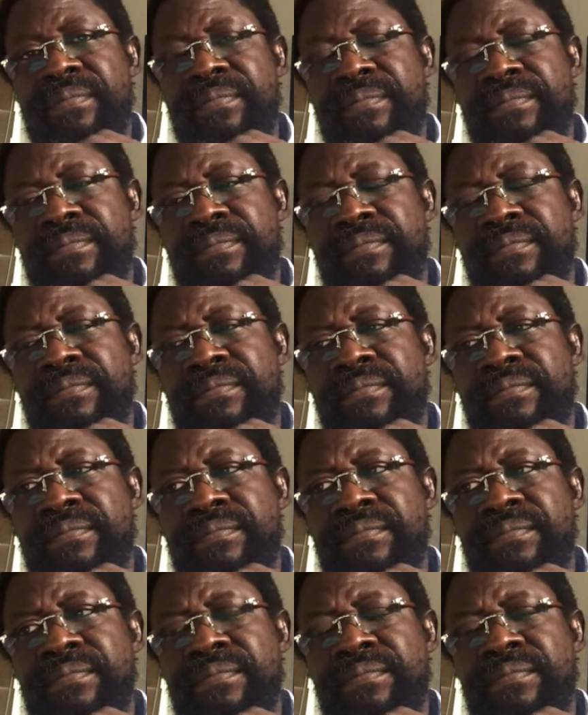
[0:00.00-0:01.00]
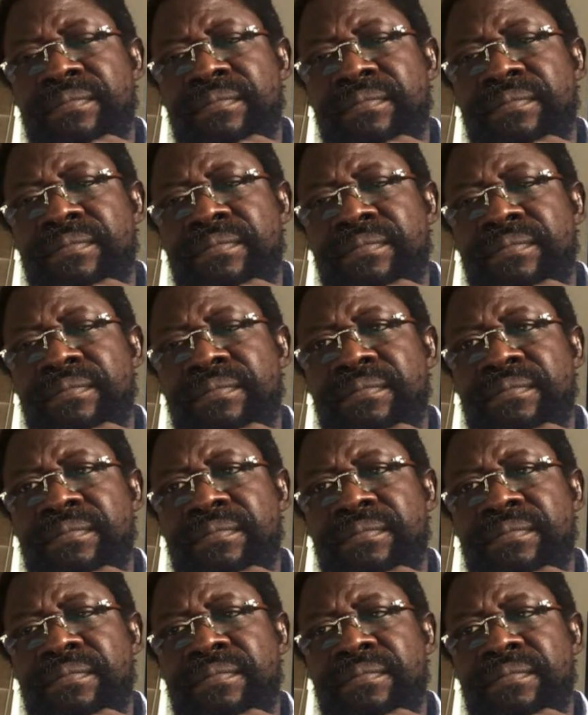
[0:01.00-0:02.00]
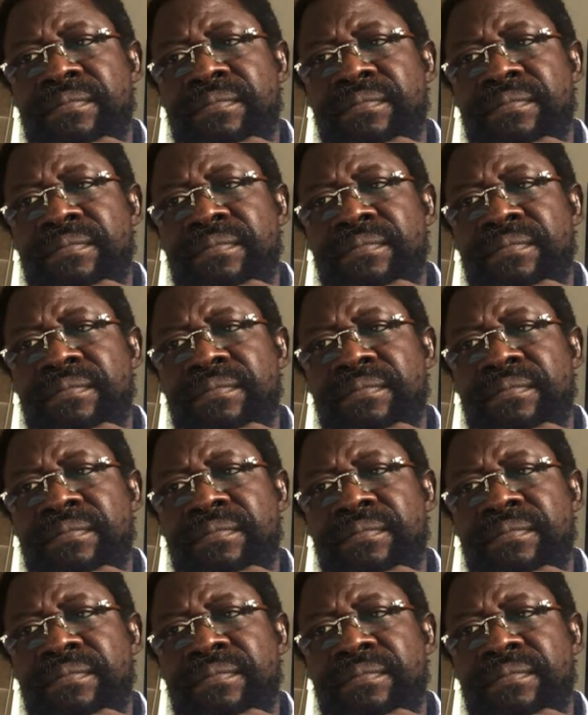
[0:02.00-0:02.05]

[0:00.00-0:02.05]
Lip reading: No one is speaking in this clip.